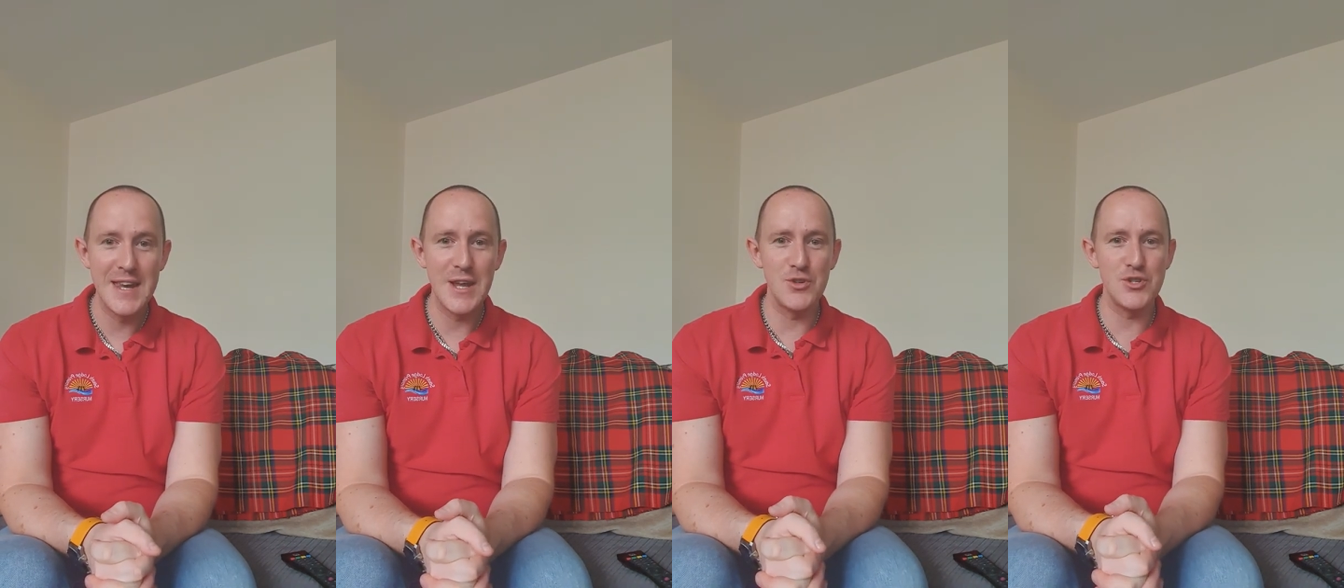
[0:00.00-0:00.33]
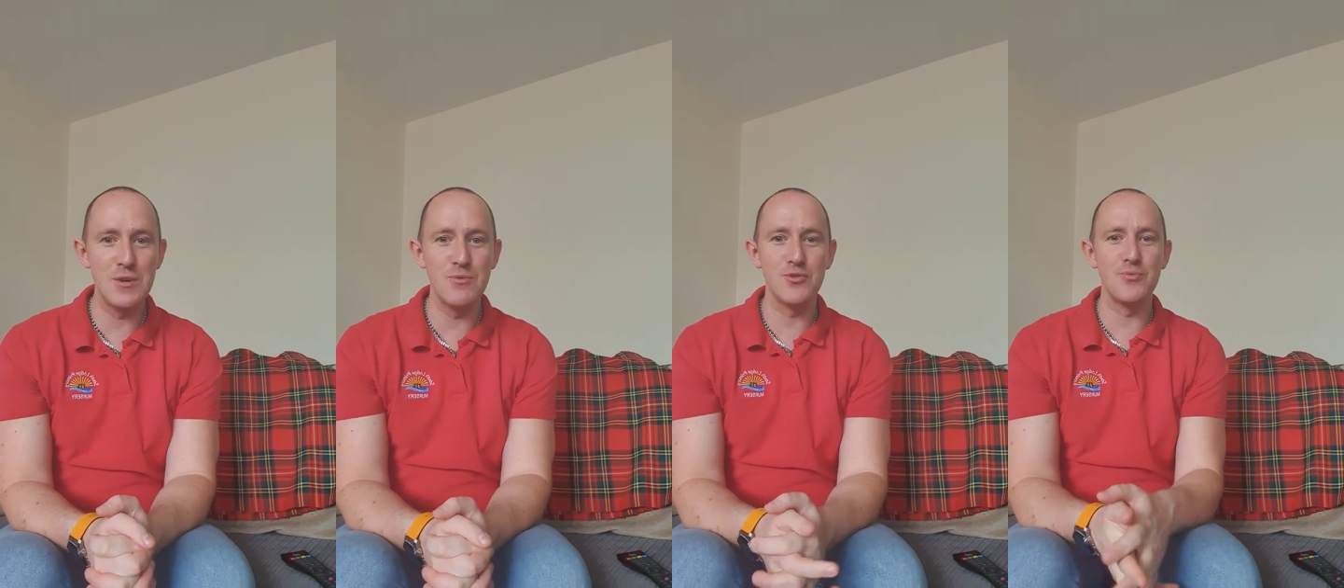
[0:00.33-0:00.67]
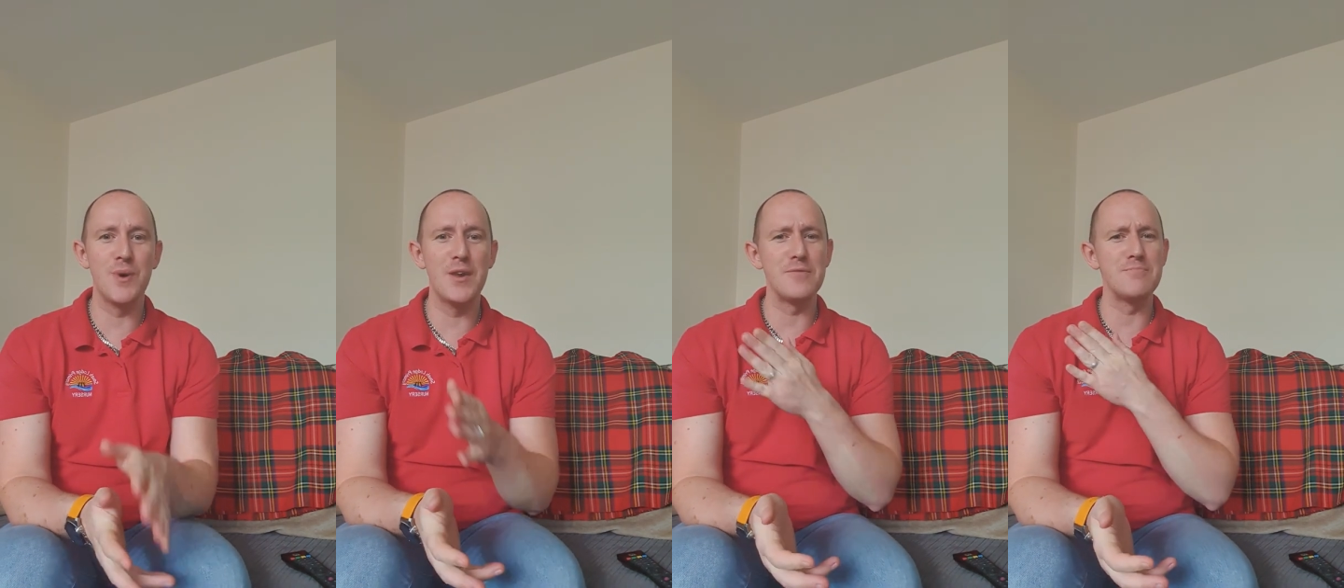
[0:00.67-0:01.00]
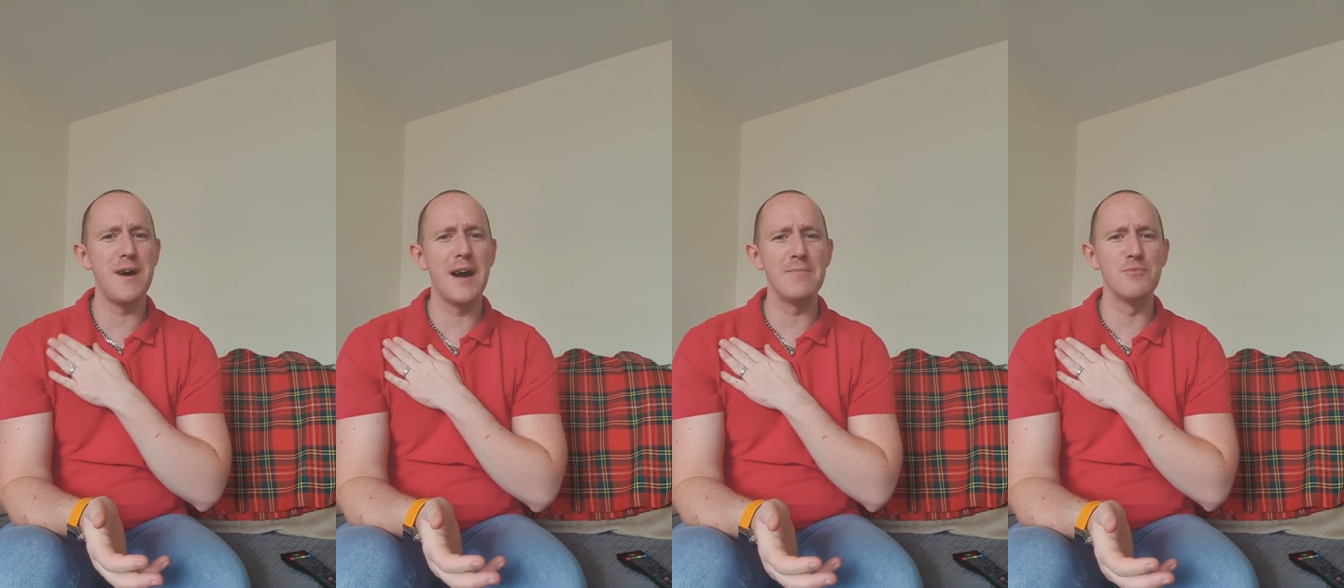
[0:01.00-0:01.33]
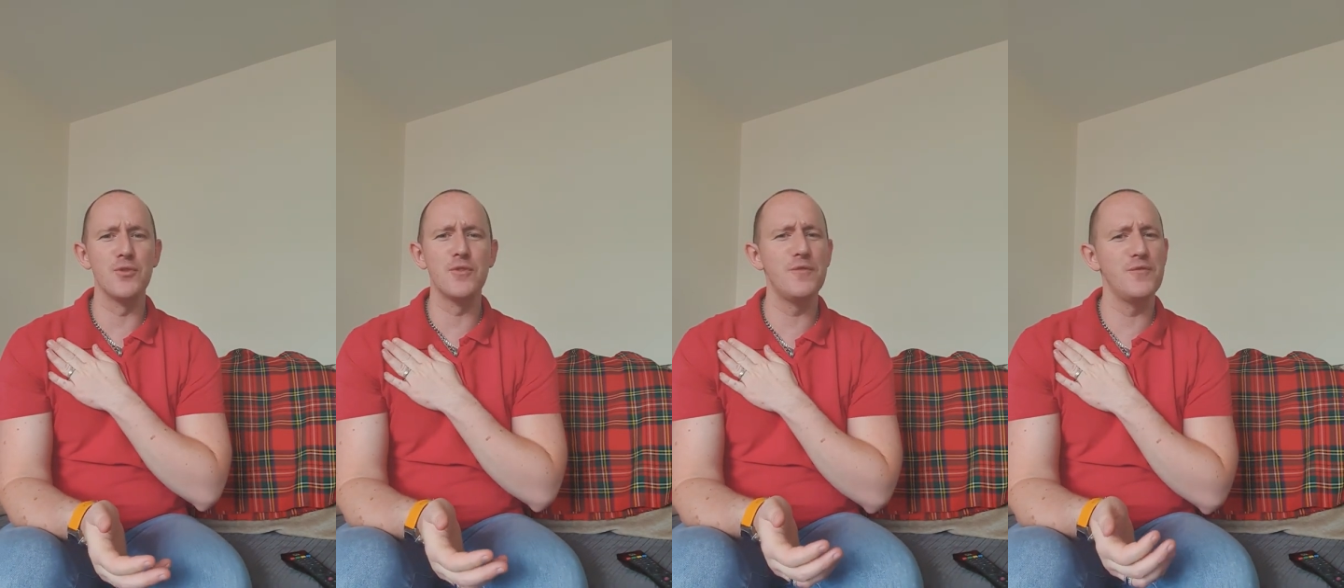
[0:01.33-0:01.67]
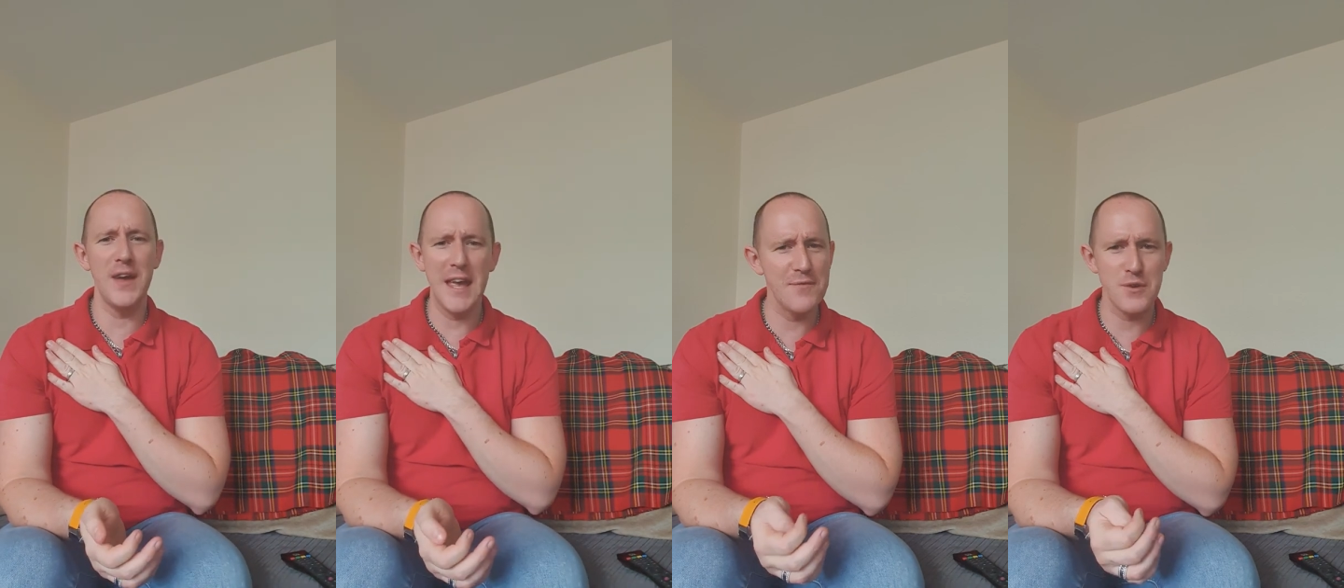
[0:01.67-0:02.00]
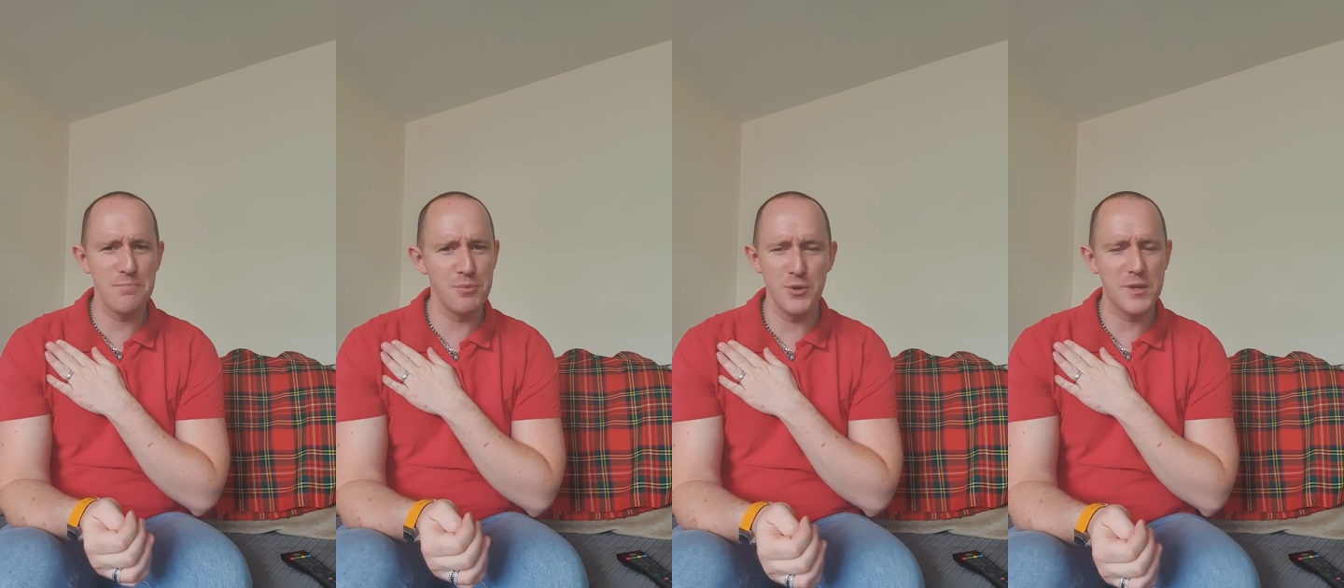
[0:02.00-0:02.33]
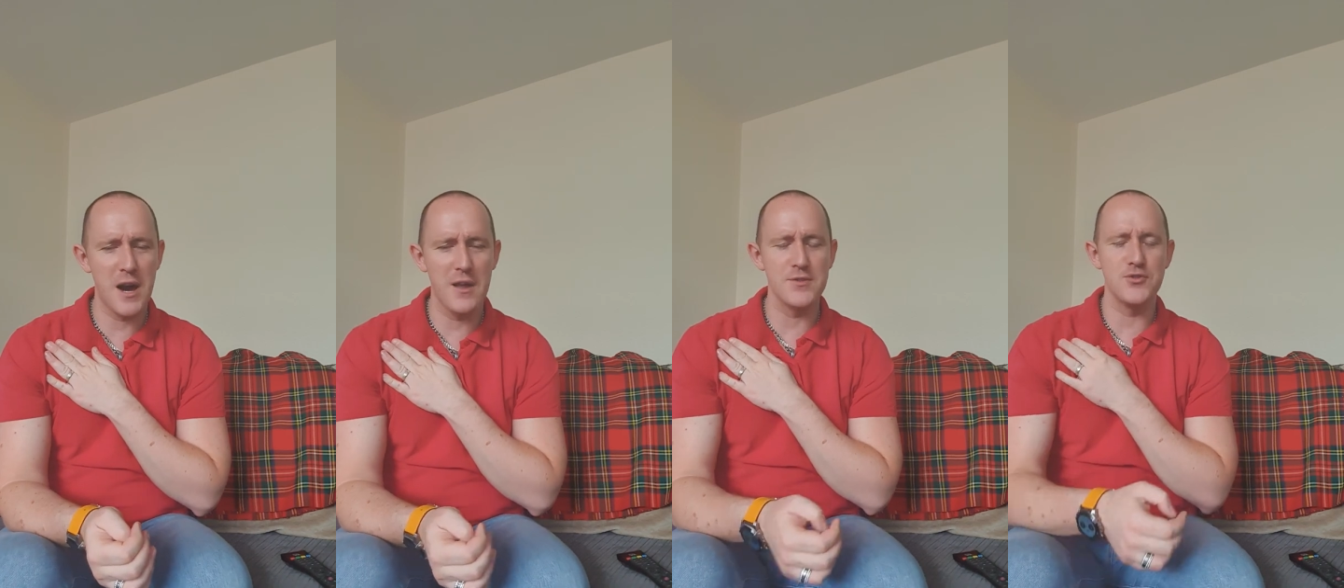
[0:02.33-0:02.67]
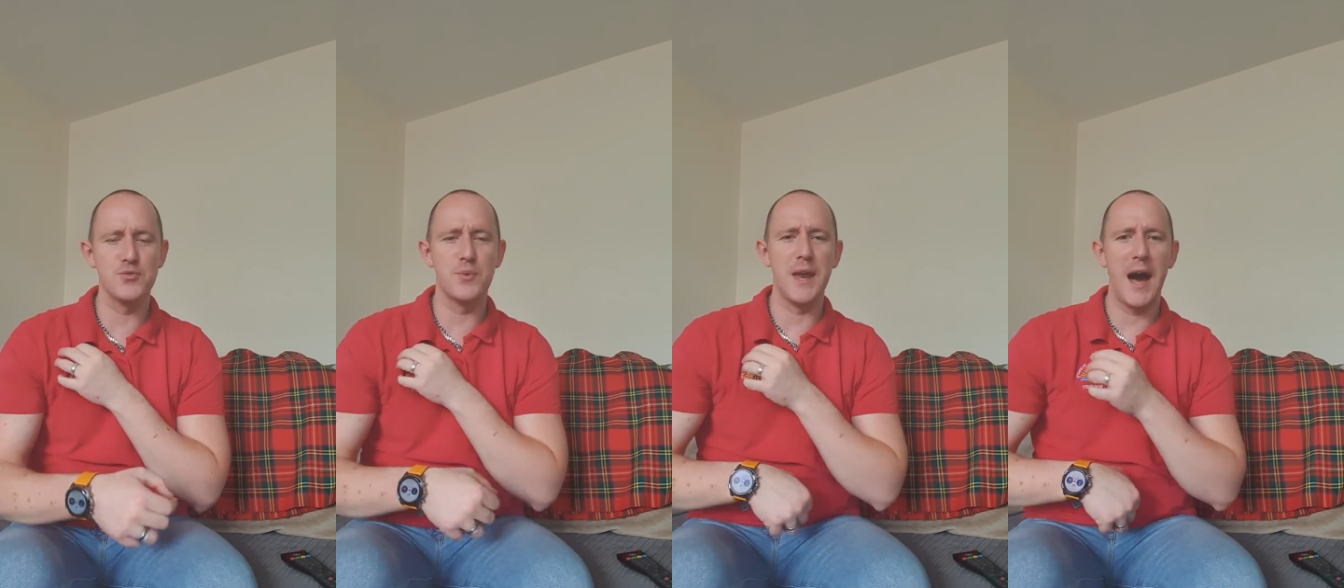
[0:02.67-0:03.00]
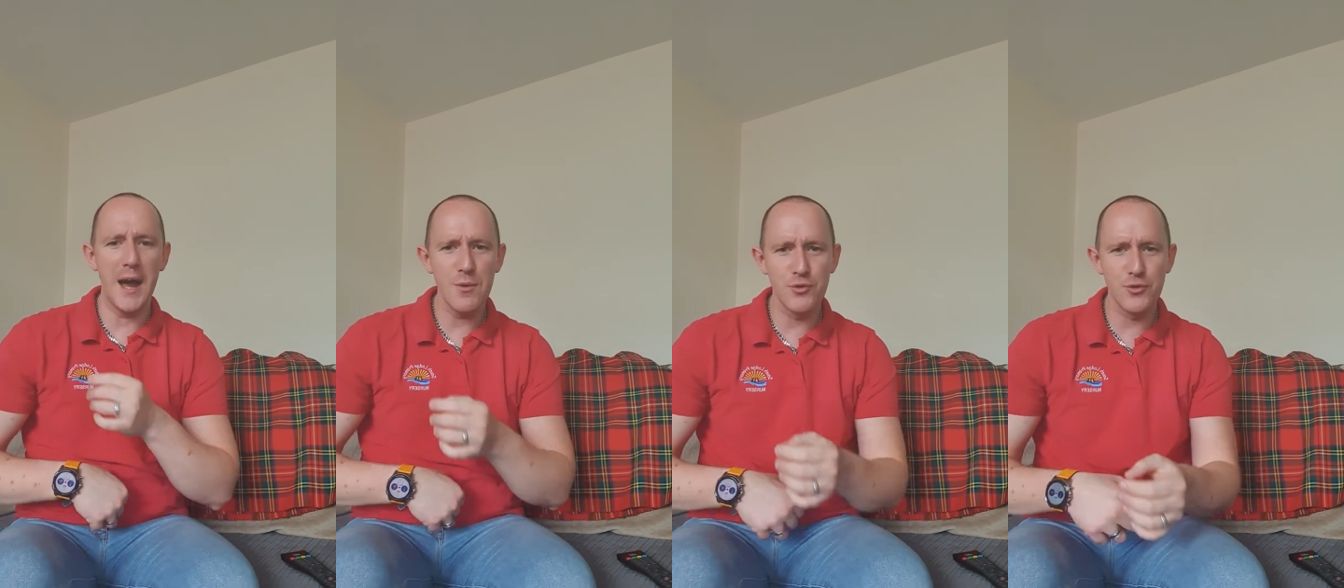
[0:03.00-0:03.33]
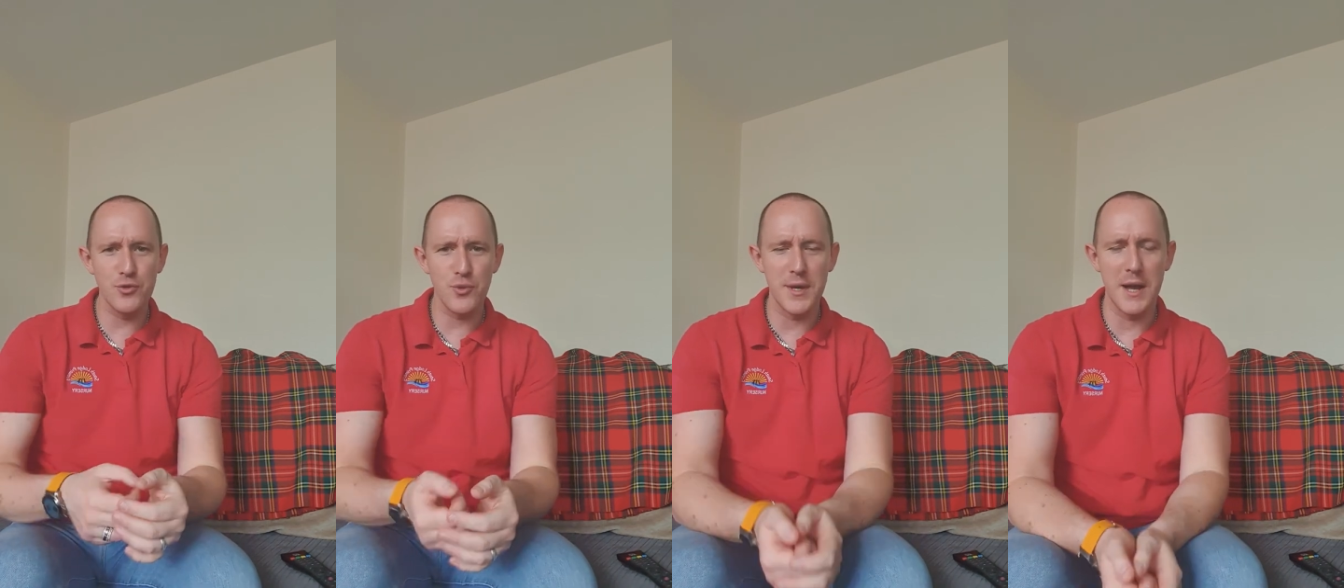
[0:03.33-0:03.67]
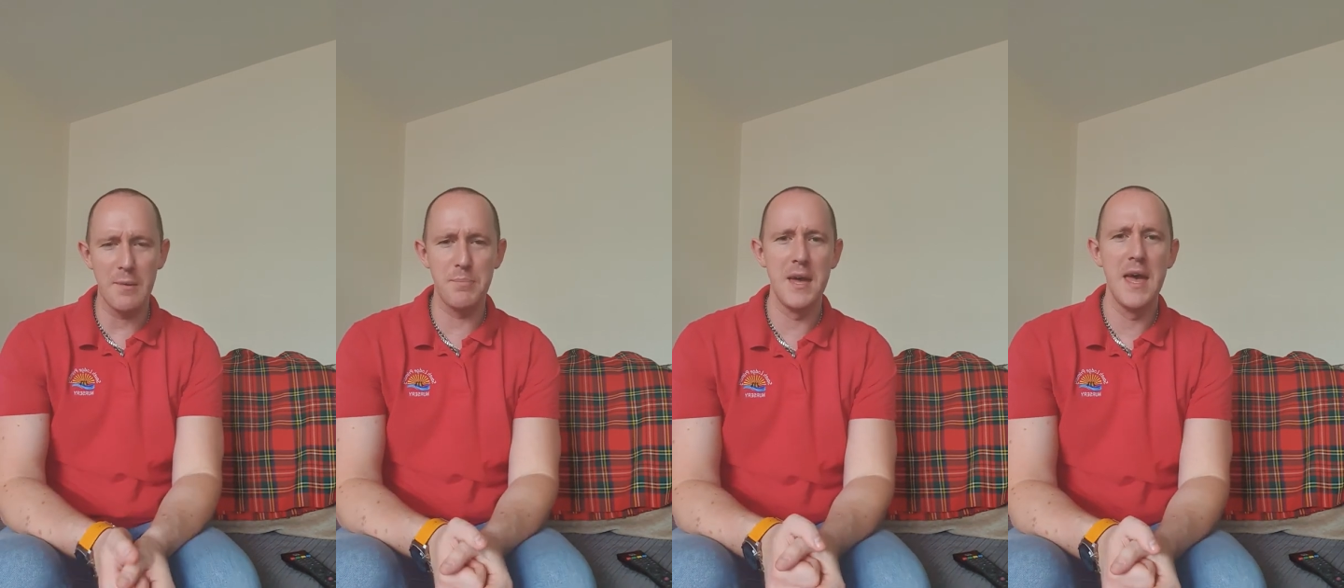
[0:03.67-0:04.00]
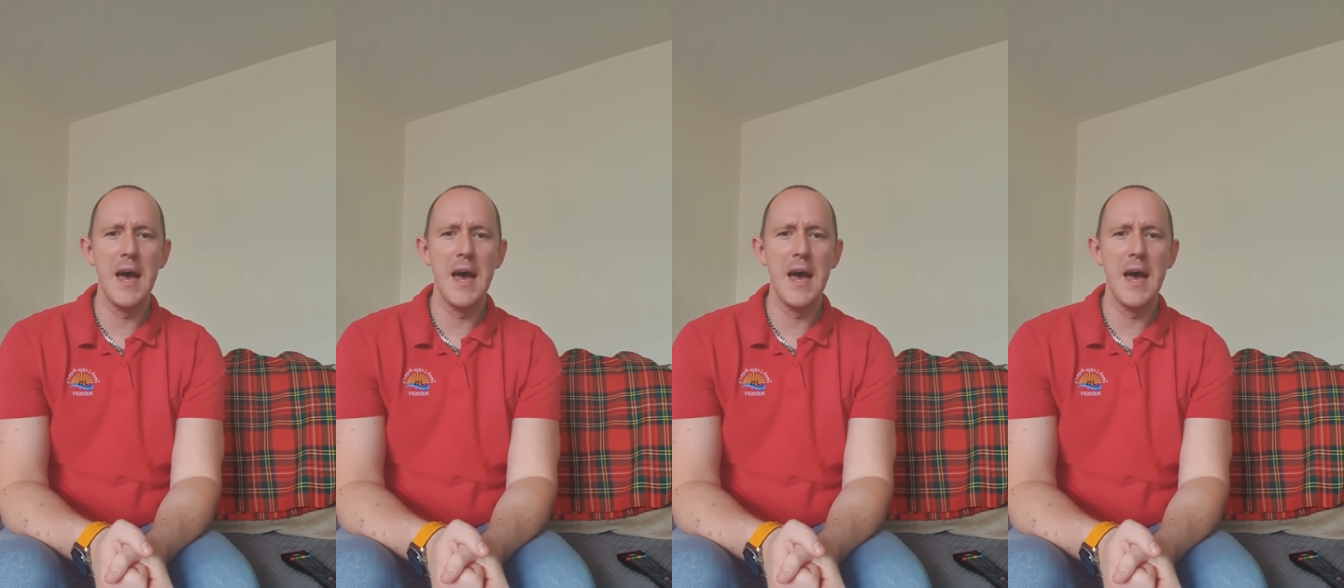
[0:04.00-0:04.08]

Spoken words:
Now, she was one of my most favourite book characters when I was growing up,